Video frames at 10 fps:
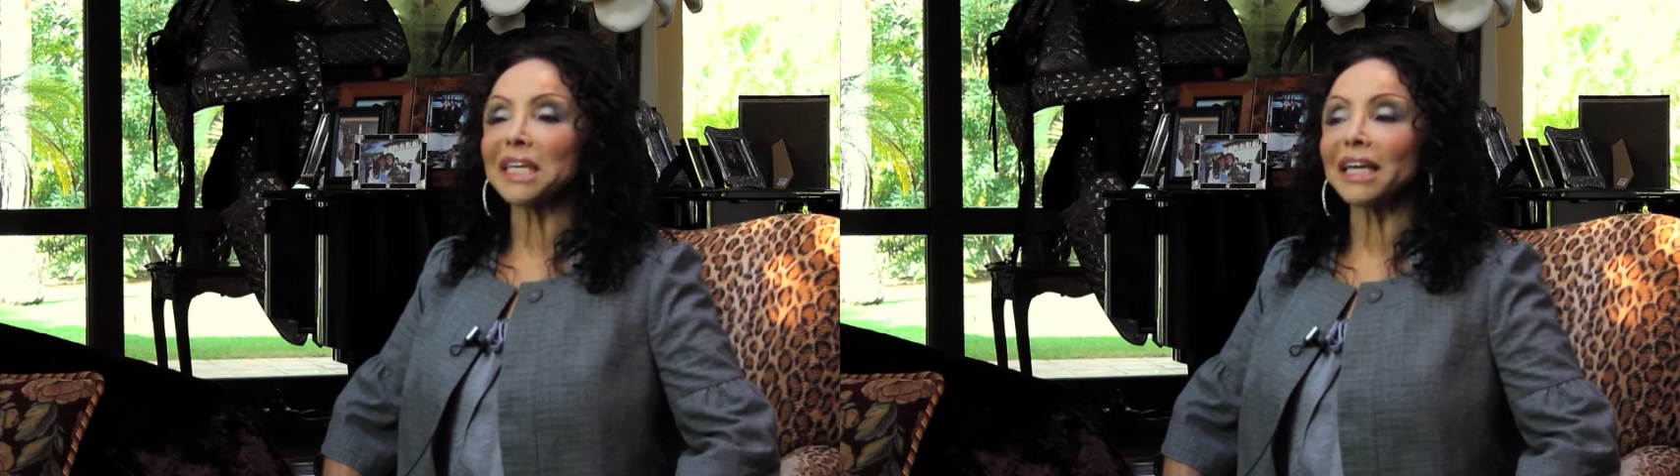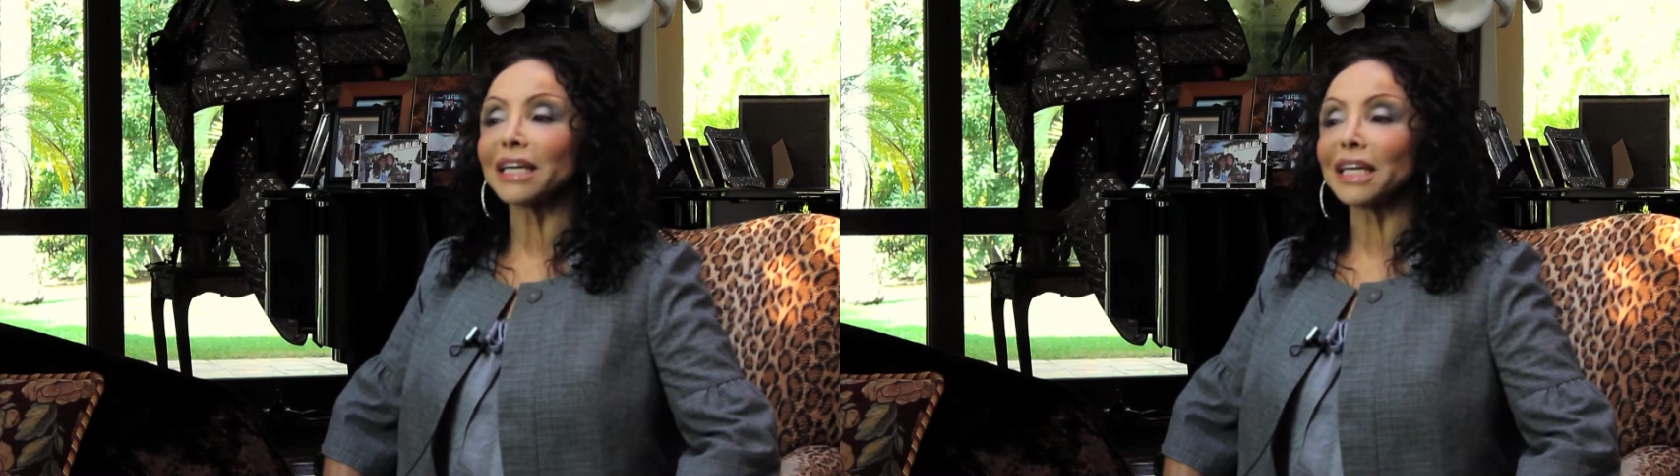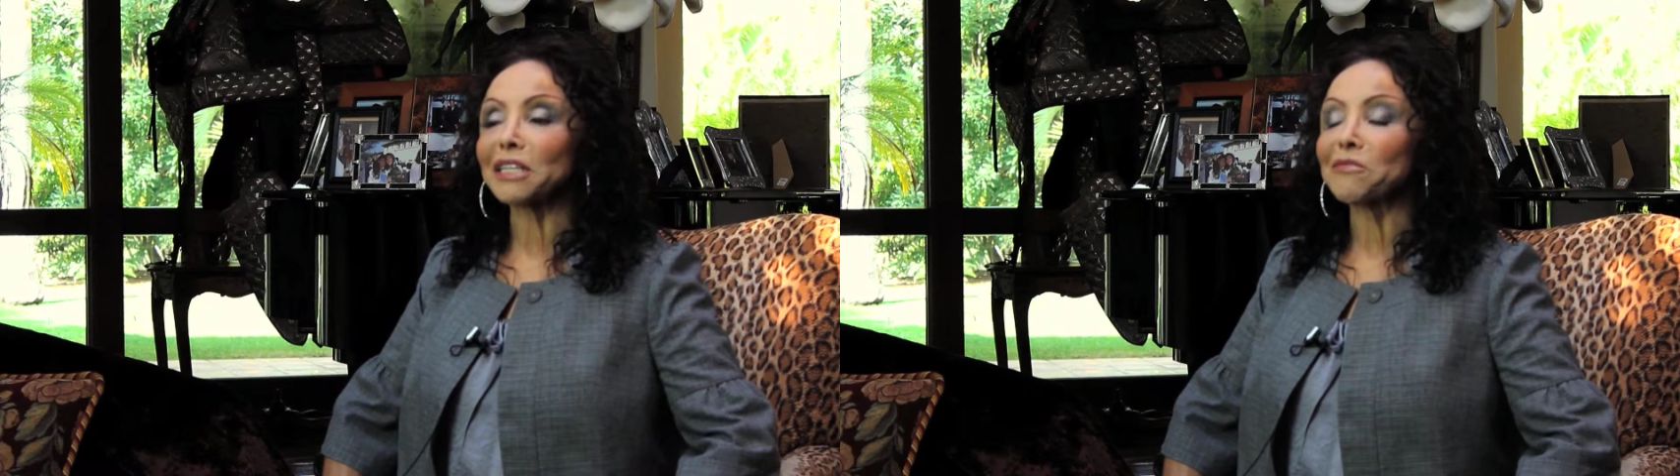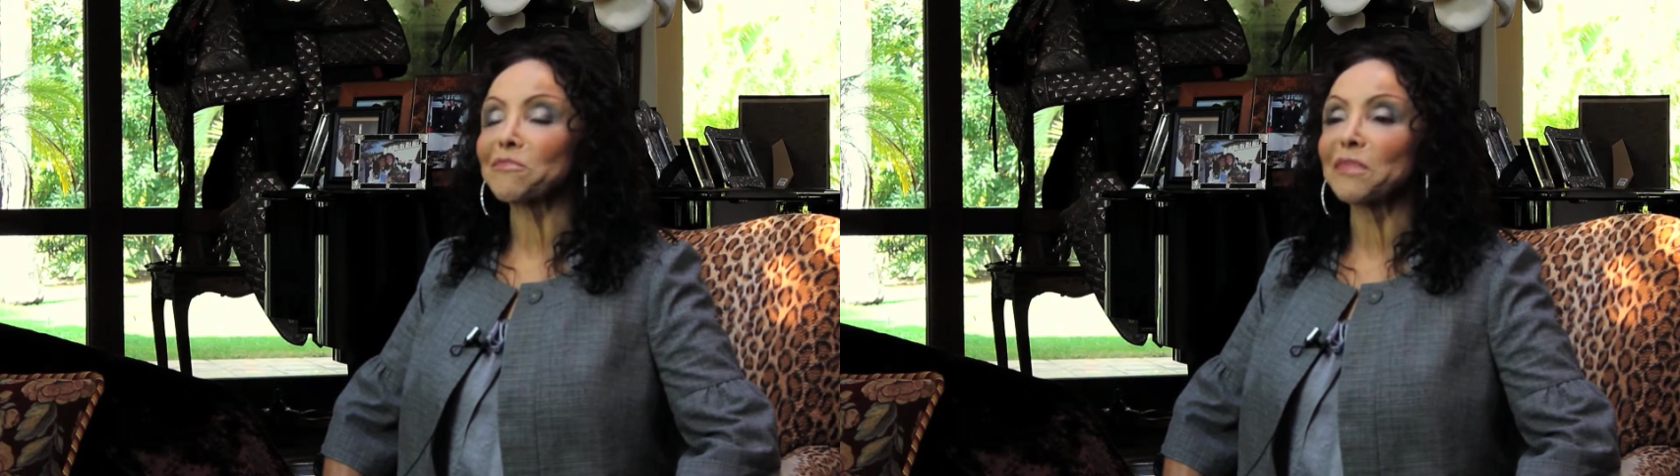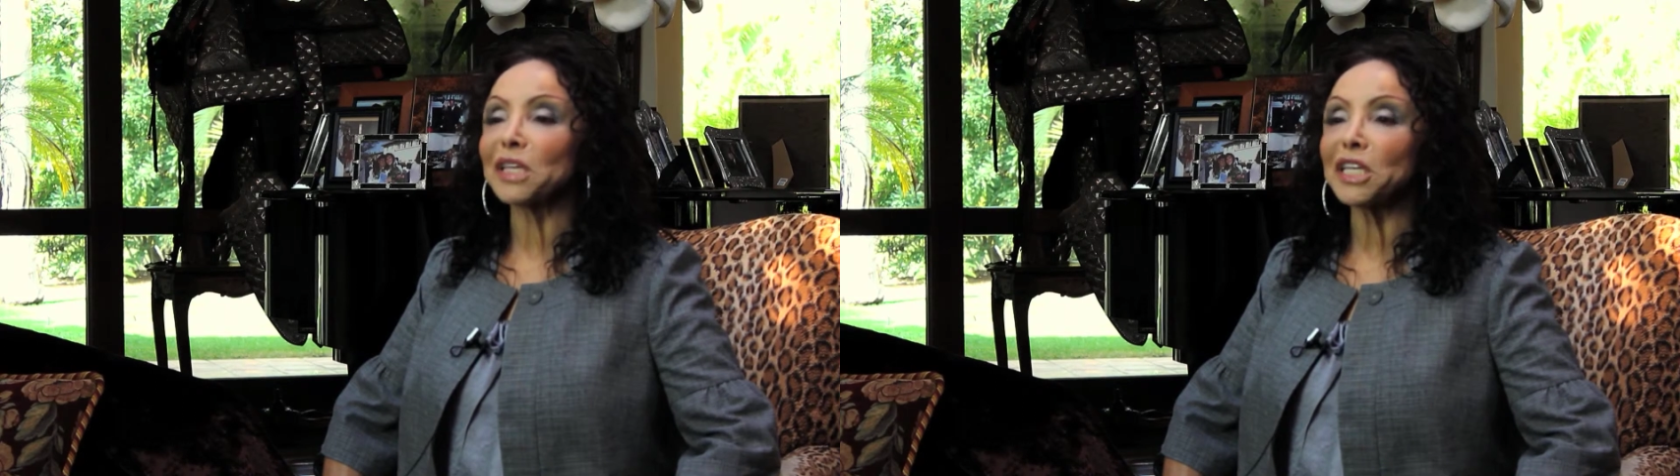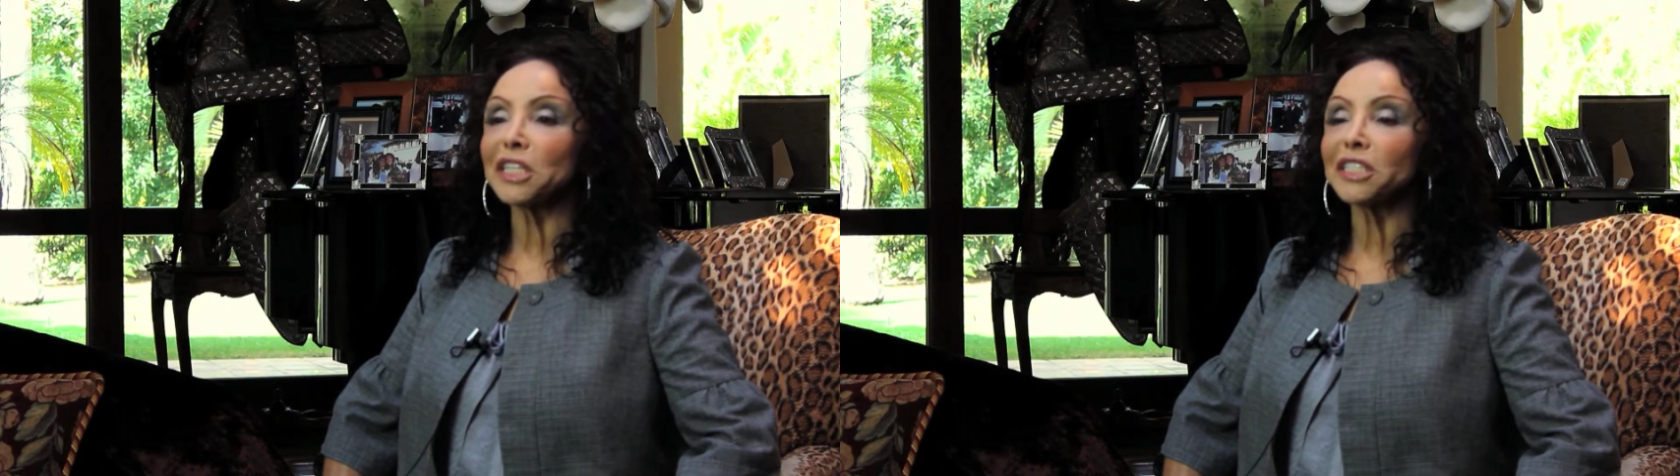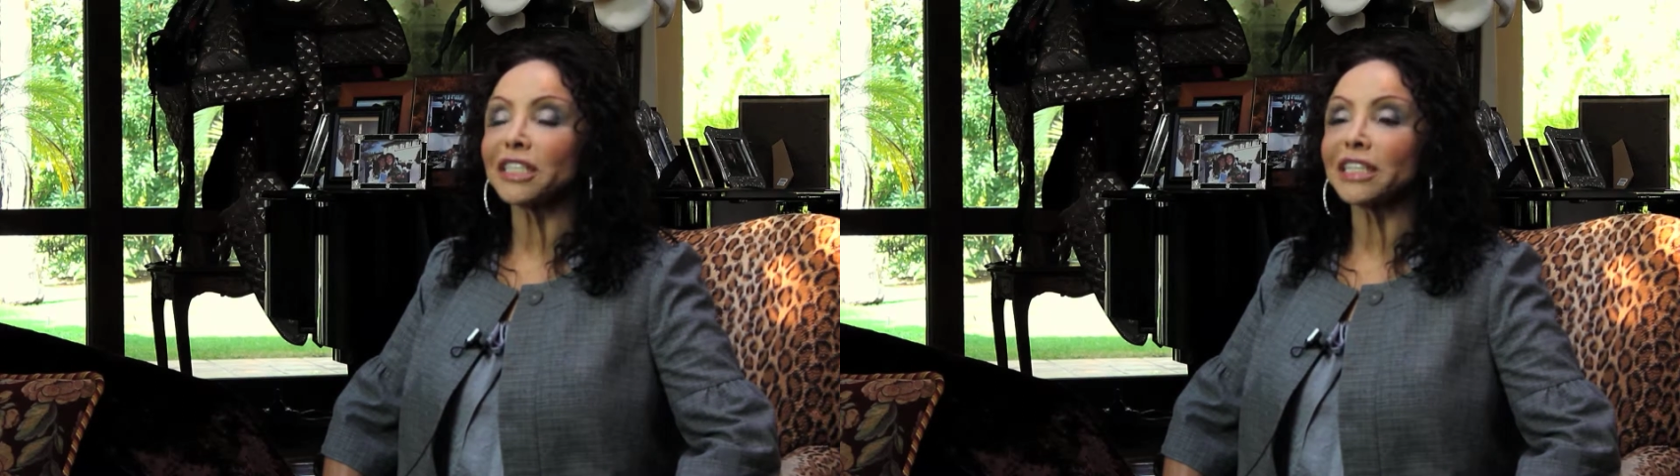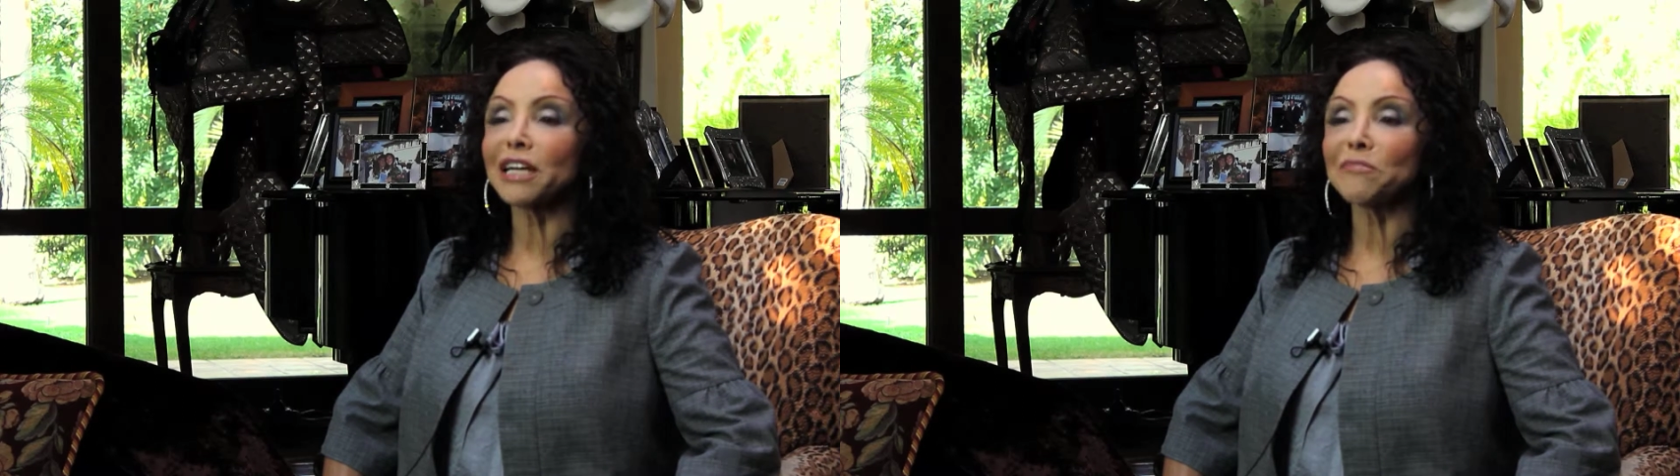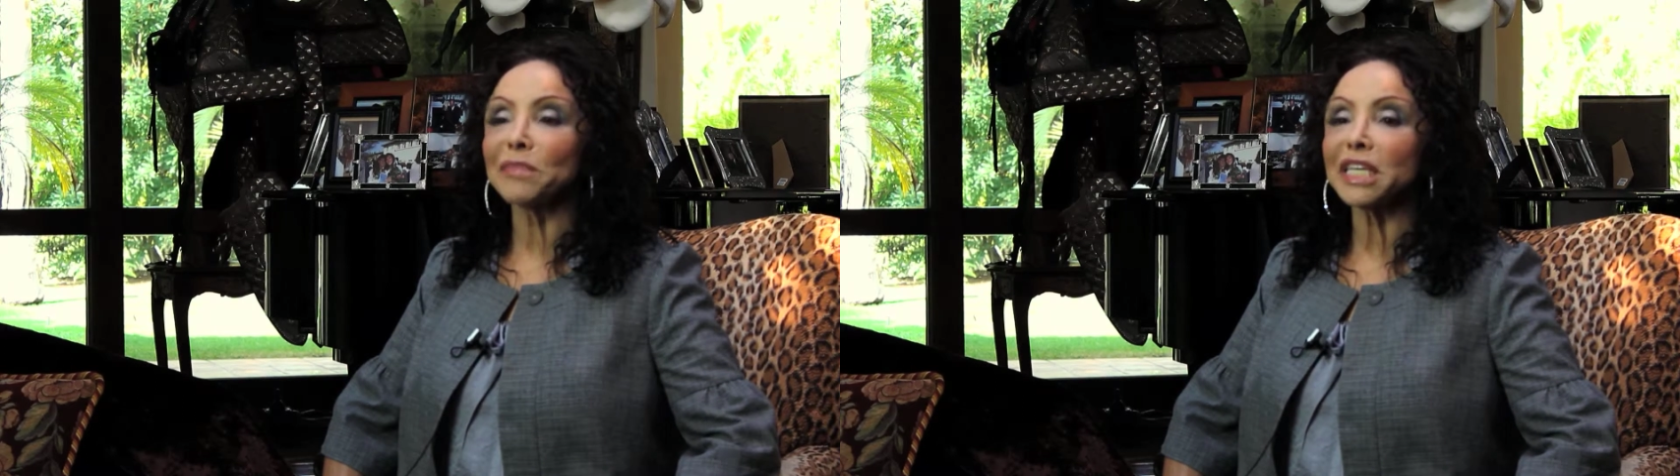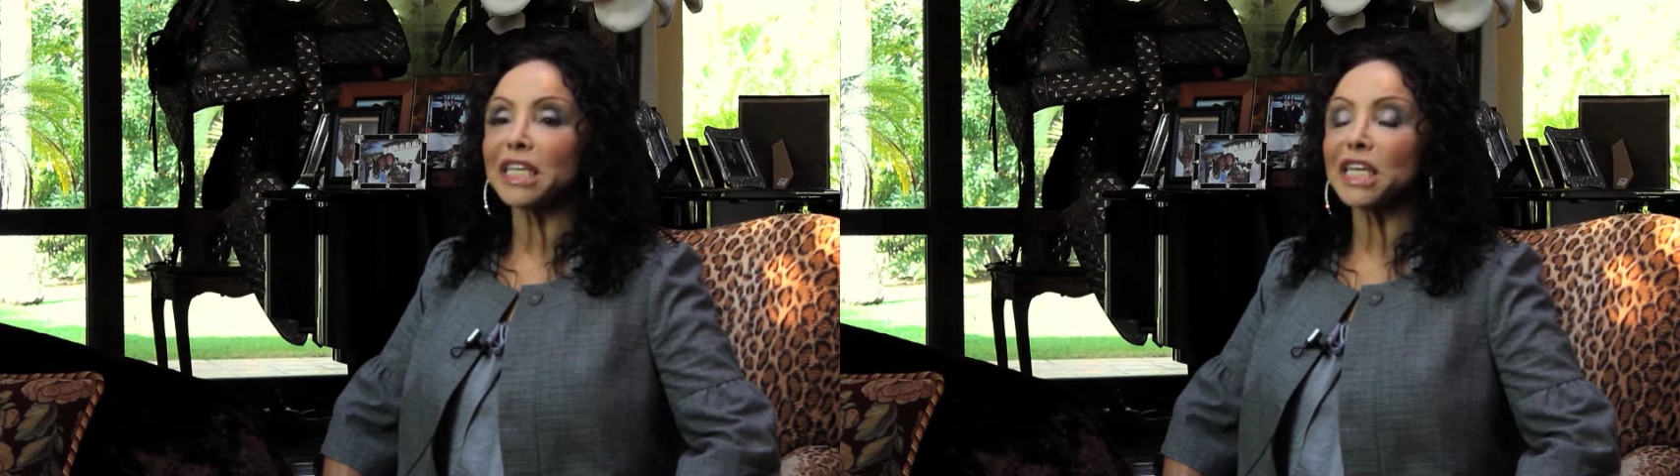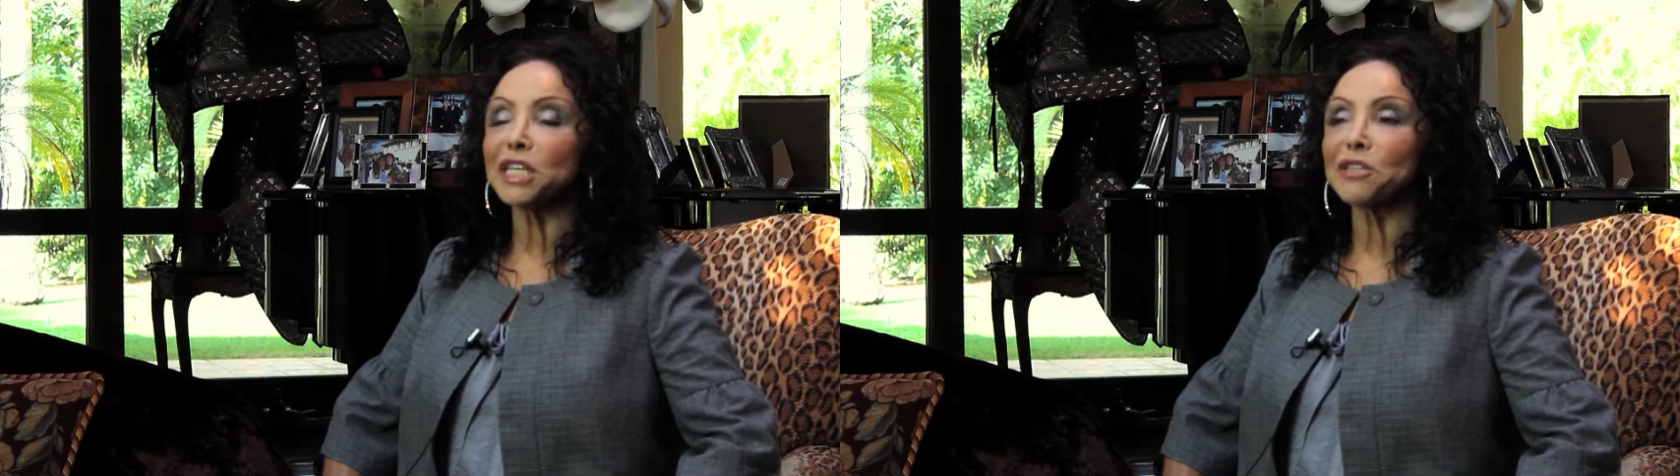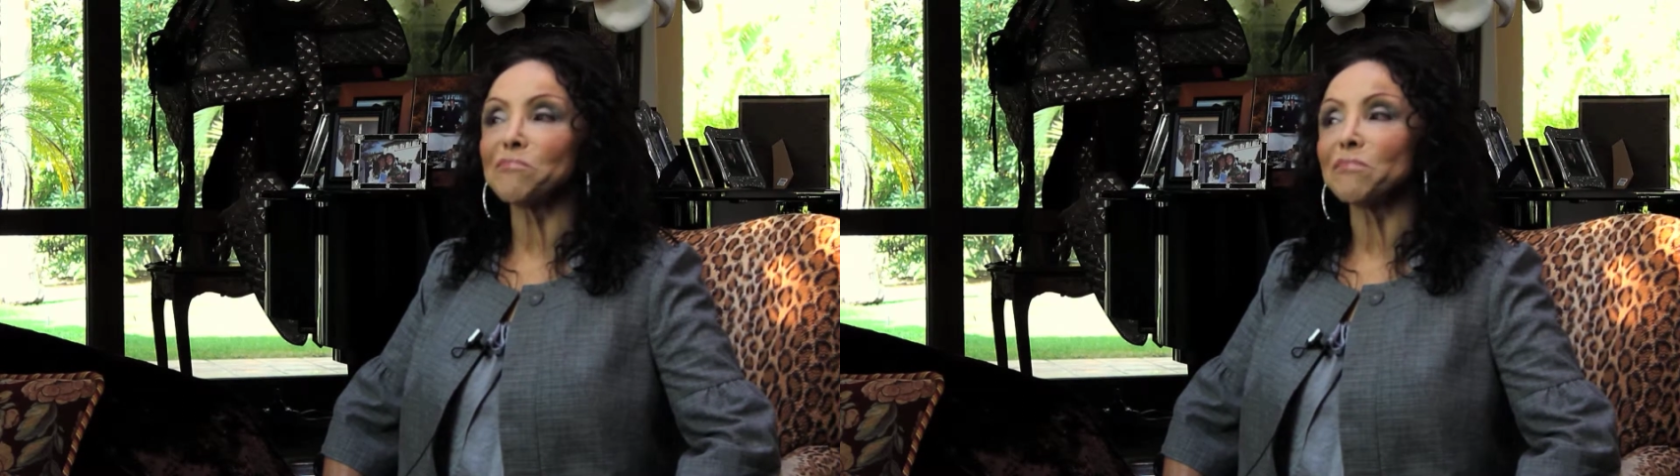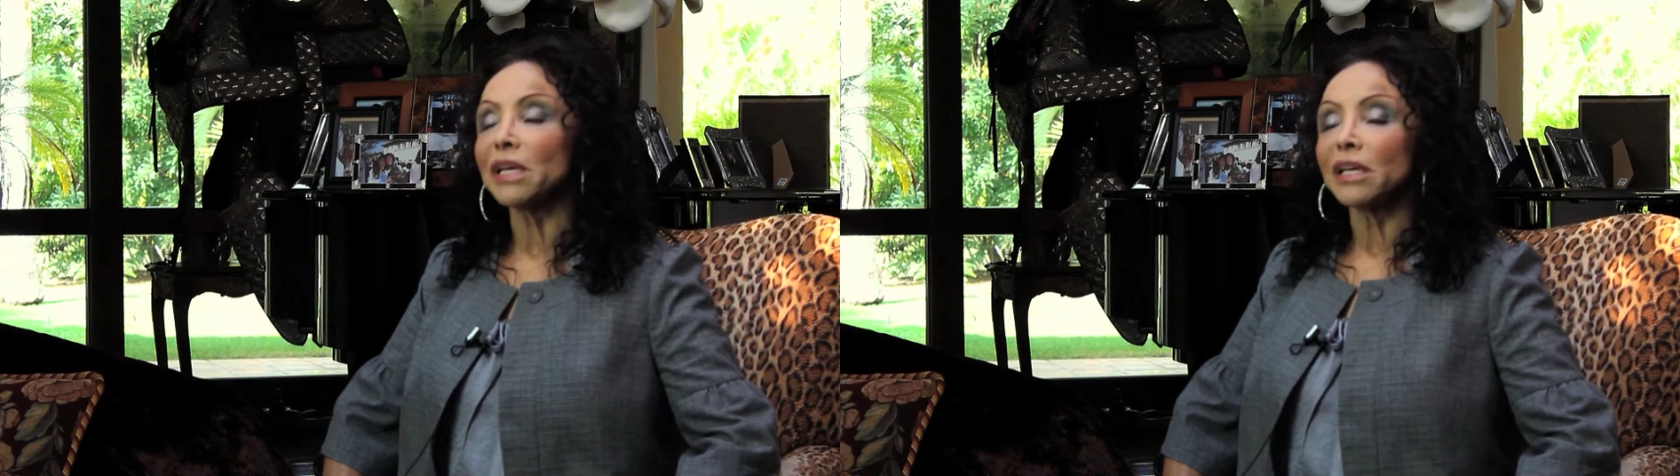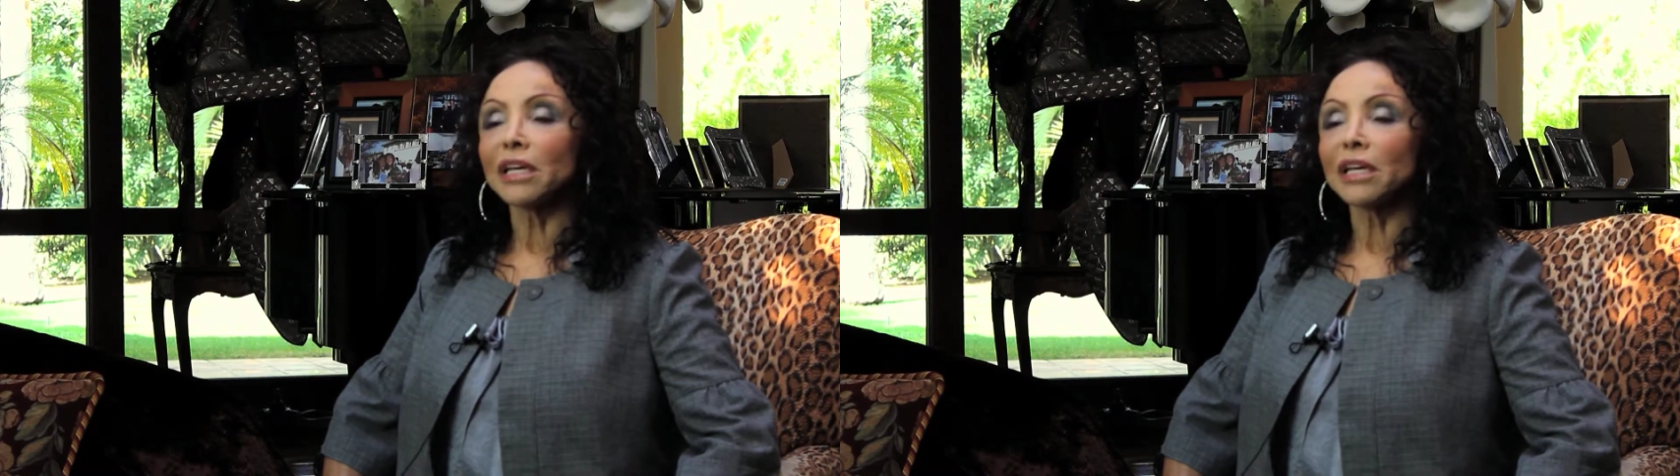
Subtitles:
and he looked at me and